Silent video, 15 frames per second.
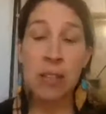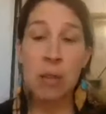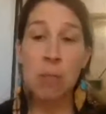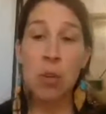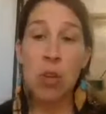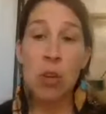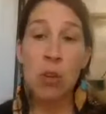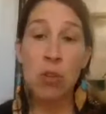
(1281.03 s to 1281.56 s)

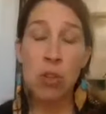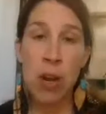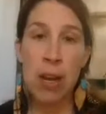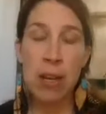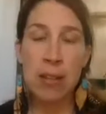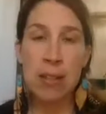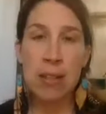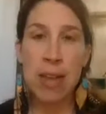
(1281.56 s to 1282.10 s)
had some new
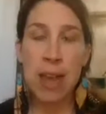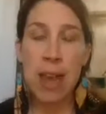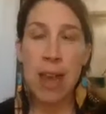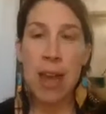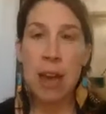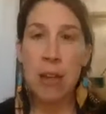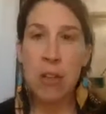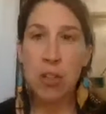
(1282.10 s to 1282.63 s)
drinks I
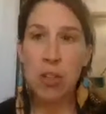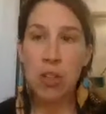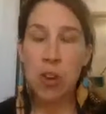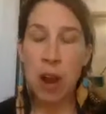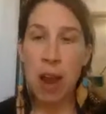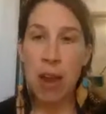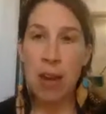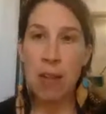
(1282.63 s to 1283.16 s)
hadn't
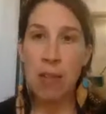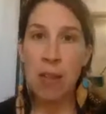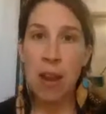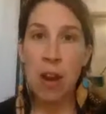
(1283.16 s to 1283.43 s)
tried in there.